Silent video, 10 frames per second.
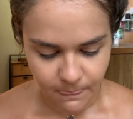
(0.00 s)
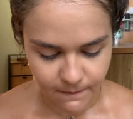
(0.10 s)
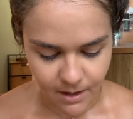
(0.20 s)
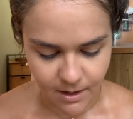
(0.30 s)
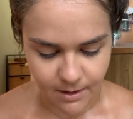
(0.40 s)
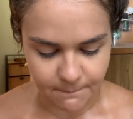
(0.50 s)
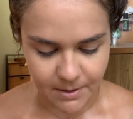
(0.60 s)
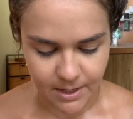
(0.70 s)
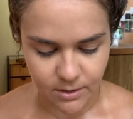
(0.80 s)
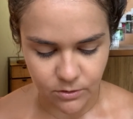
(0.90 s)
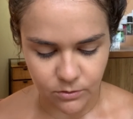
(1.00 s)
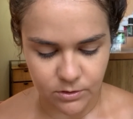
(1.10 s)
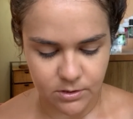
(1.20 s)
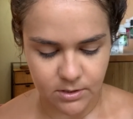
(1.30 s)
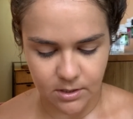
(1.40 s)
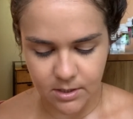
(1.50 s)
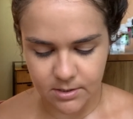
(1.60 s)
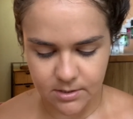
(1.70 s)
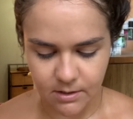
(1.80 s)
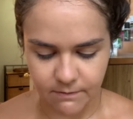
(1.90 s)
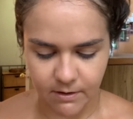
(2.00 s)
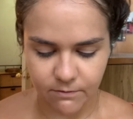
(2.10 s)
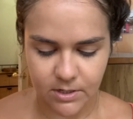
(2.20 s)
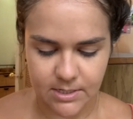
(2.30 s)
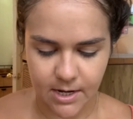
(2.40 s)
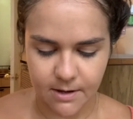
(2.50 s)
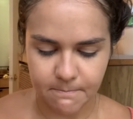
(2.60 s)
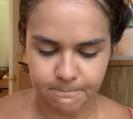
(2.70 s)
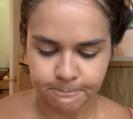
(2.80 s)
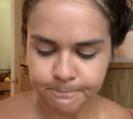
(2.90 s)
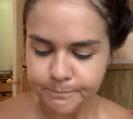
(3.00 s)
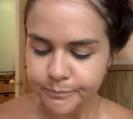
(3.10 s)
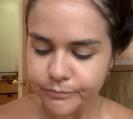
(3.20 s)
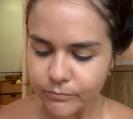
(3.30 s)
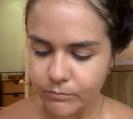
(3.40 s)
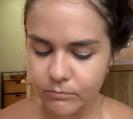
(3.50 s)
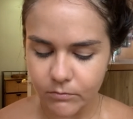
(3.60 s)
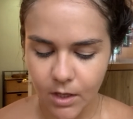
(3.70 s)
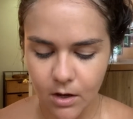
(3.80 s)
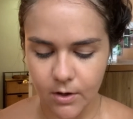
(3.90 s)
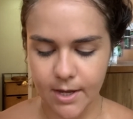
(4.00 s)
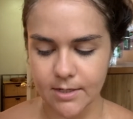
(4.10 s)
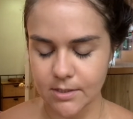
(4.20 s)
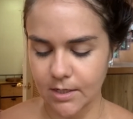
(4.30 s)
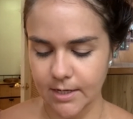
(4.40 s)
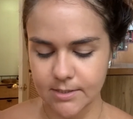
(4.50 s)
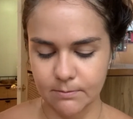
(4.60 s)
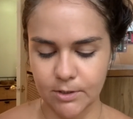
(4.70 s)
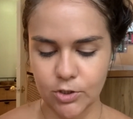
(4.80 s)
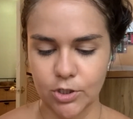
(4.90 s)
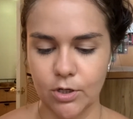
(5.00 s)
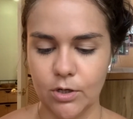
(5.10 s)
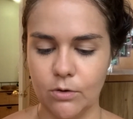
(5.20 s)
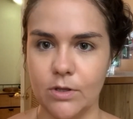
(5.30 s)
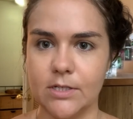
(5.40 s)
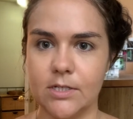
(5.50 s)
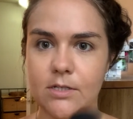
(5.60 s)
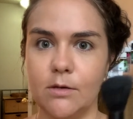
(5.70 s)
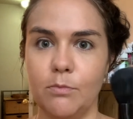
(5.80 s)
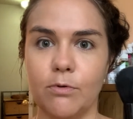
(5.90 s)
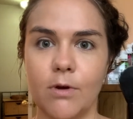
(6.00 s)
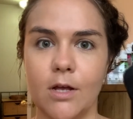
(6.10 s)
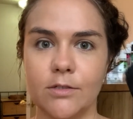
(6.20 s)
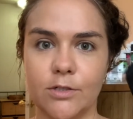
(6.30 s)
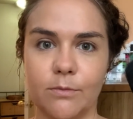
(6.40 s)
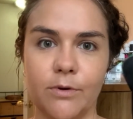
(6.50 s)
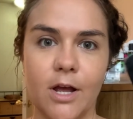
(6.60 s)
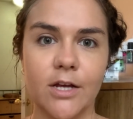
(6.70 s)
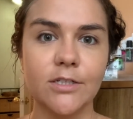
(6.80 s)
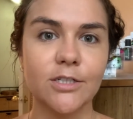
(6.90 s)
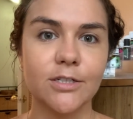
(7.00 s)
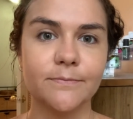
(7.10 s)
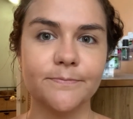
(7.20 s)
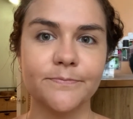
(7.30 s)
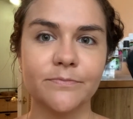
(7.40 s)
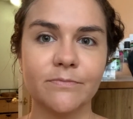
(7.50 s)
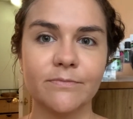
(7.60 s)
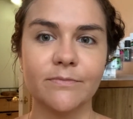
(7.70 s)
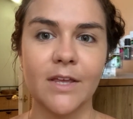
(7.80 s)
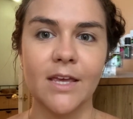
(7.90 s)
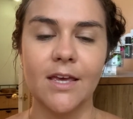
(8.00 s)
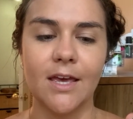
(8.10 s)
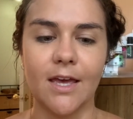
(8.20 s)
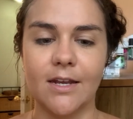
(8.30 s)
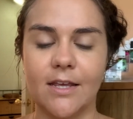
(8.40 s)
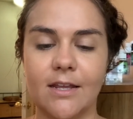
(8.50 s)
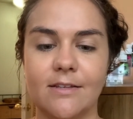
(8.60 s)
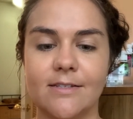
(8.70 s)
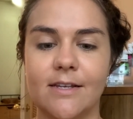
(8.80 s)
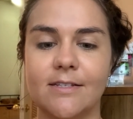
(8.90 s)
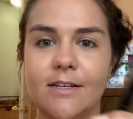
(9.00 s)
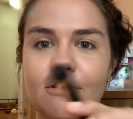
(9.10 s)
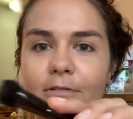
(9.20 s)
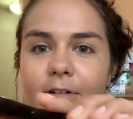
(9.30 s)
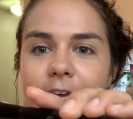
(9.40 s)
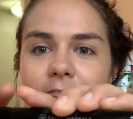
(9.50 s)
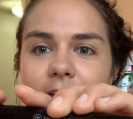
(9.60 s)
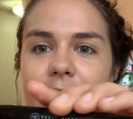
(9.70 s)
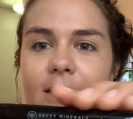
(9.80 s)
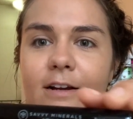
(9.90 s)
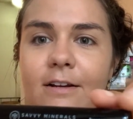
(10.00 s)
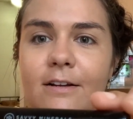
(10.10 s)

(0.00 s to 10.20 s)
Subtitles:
I use this stuff every day. Okay, so next I'm going to show you, this is the bronzer brush, and it says it right there,